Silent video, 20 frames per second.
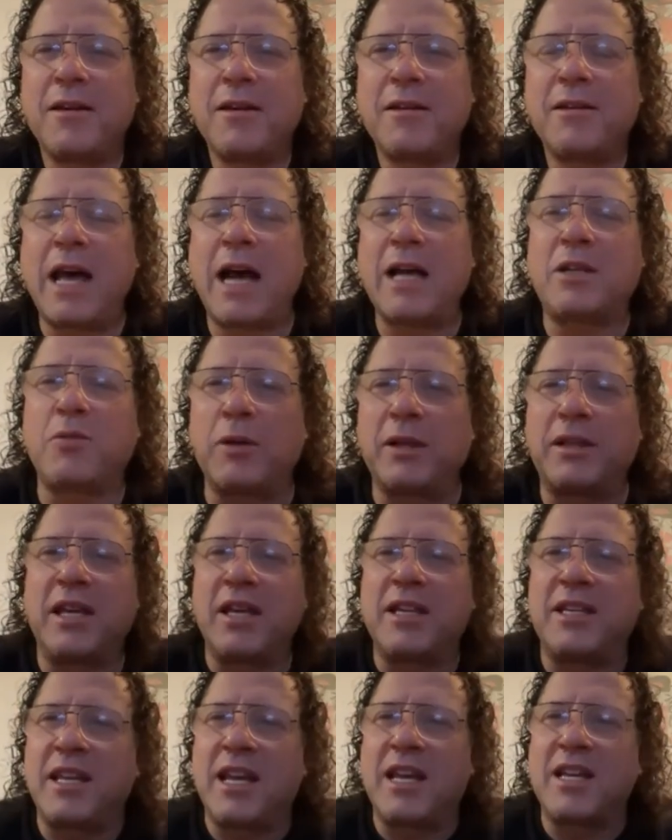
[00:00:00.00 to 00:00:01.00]
That's what
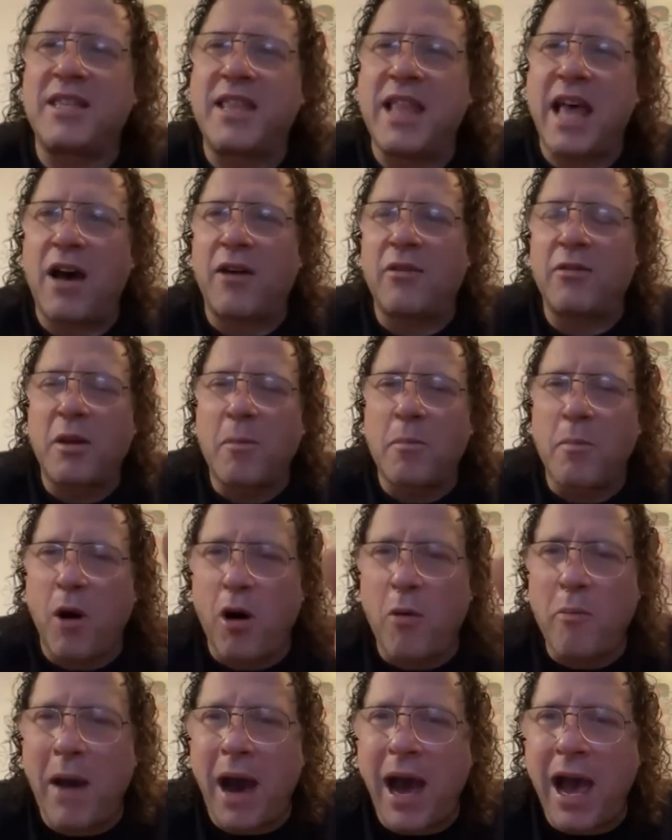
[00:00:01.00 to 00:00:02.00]
this is now. The
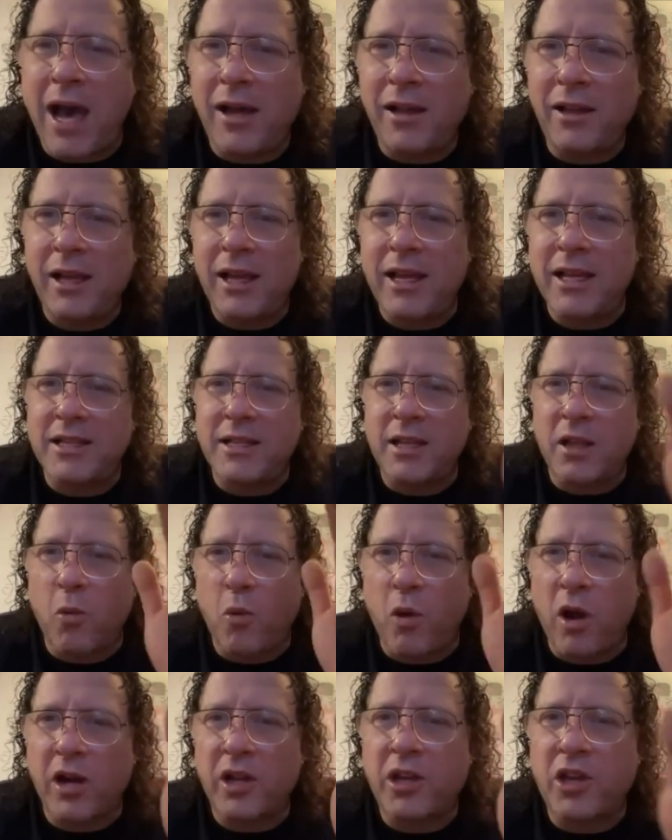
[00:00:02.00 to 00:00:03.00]
mobile is the
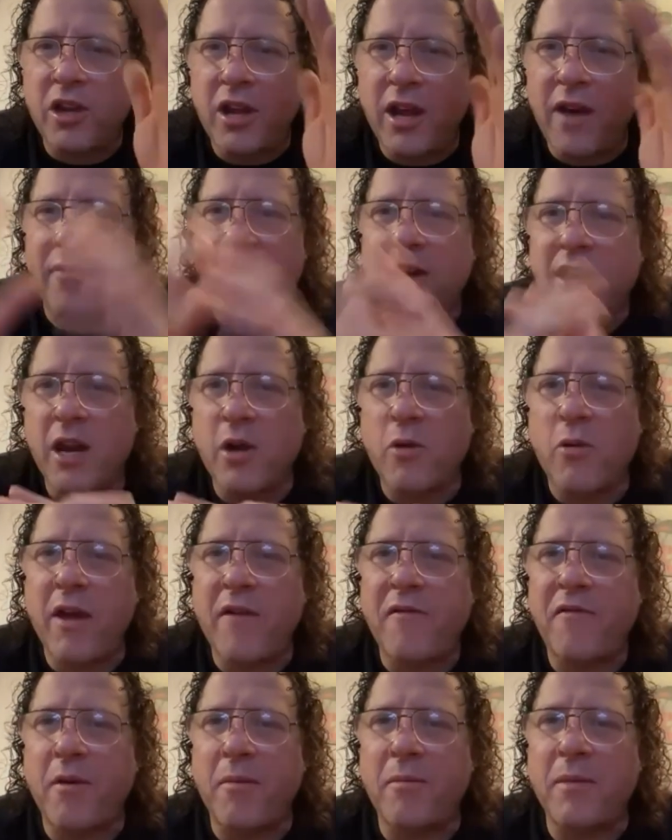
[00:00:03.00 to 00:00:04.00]
work you never get away
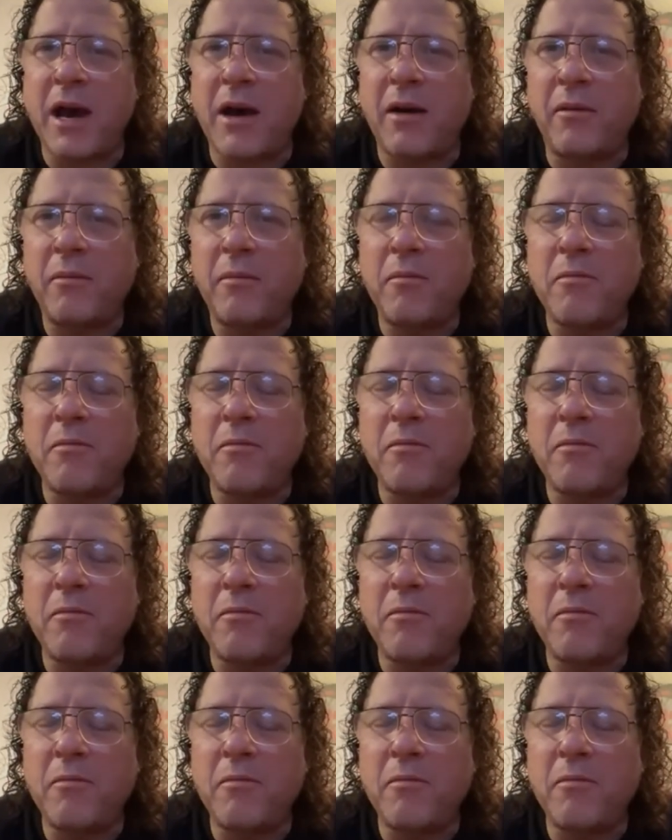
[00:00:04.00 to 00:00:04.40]
from now.